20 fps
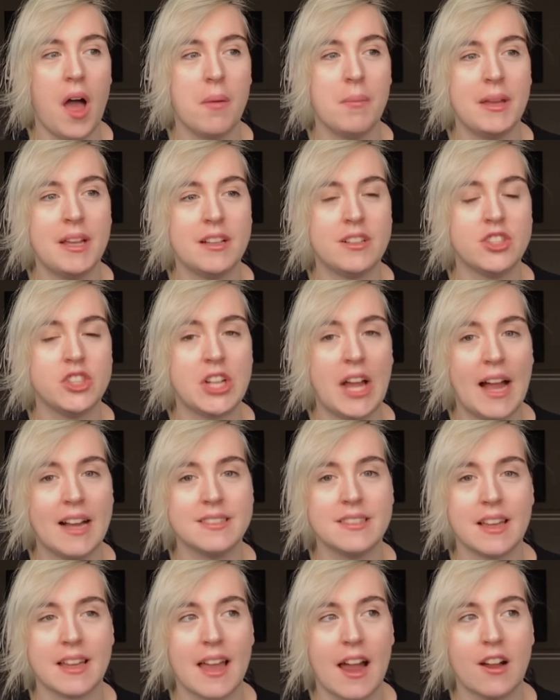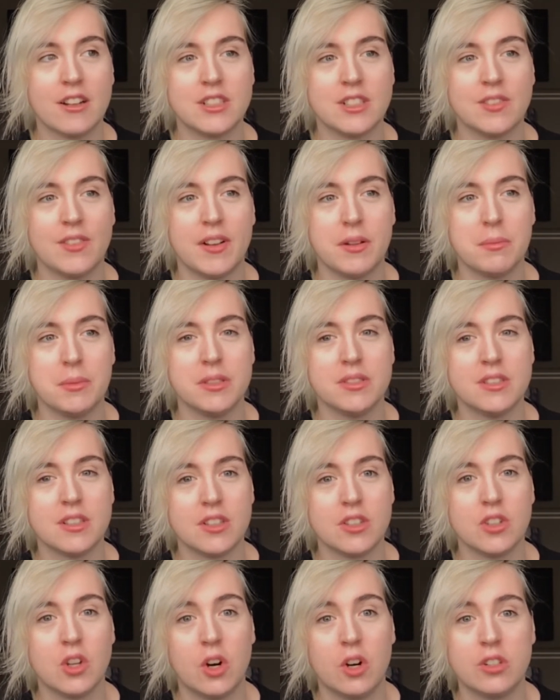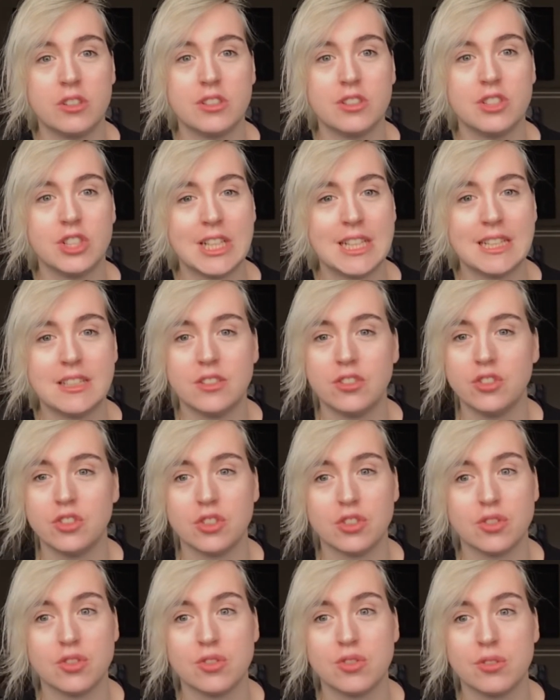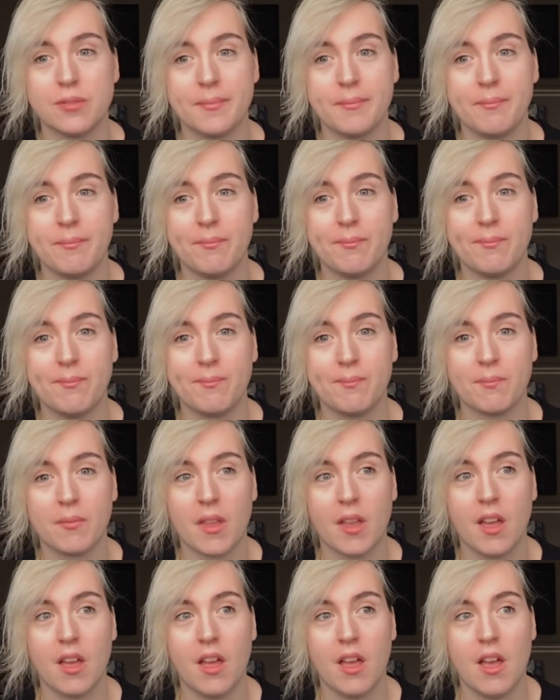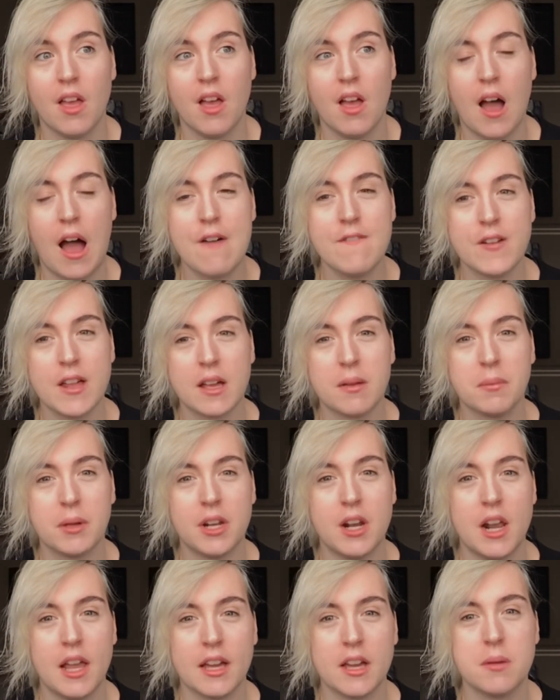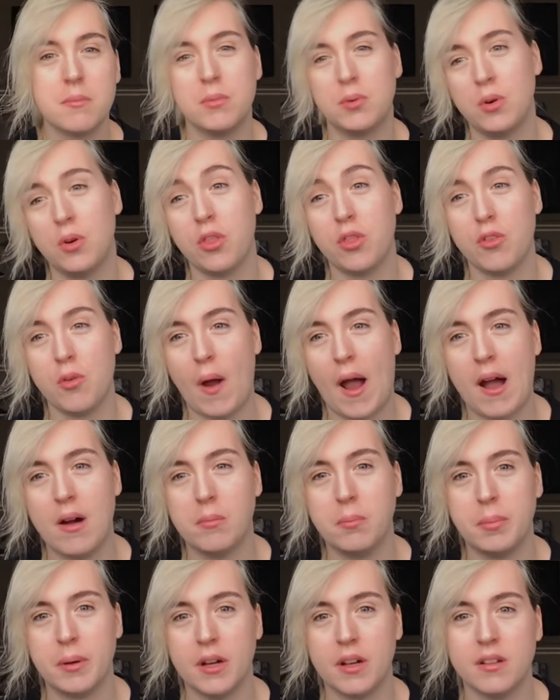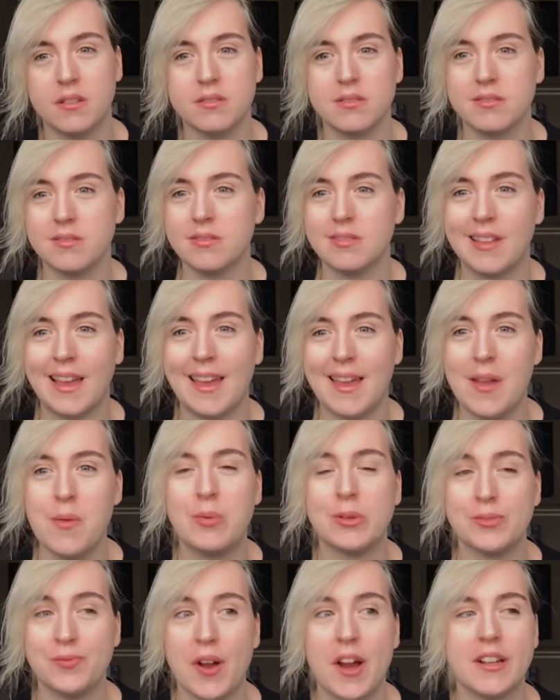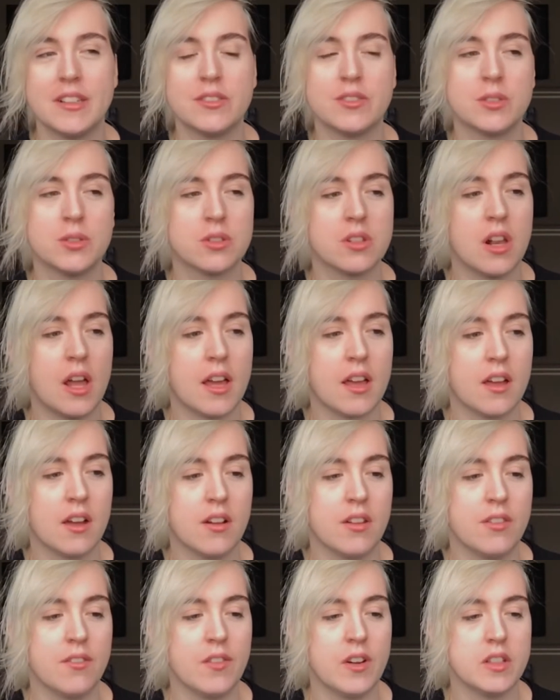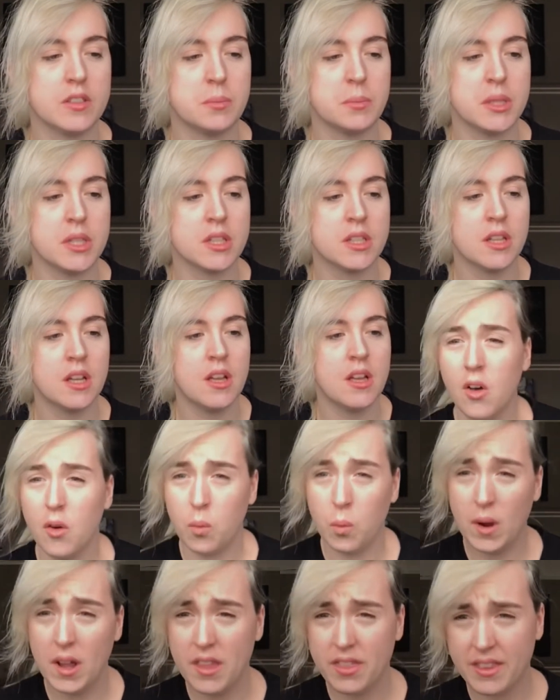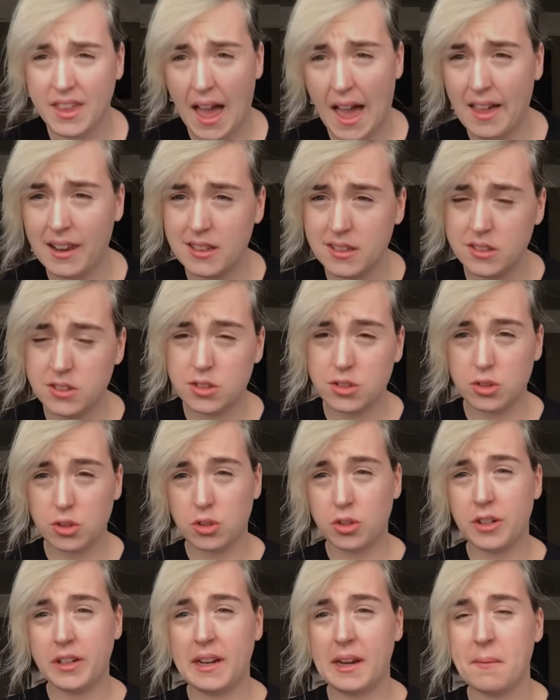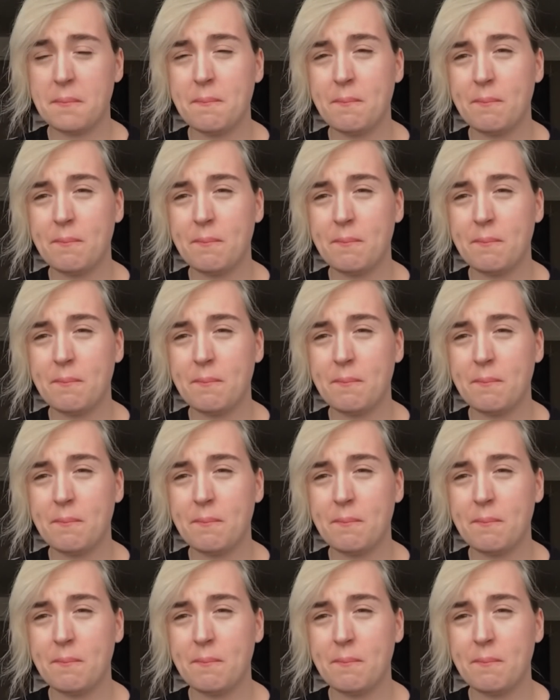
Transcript: mean, she has her character developments, and God, she's just, I feel like I'm going to like her more throughout, but it was very difficult to like her in the first book. With Catelyn's story,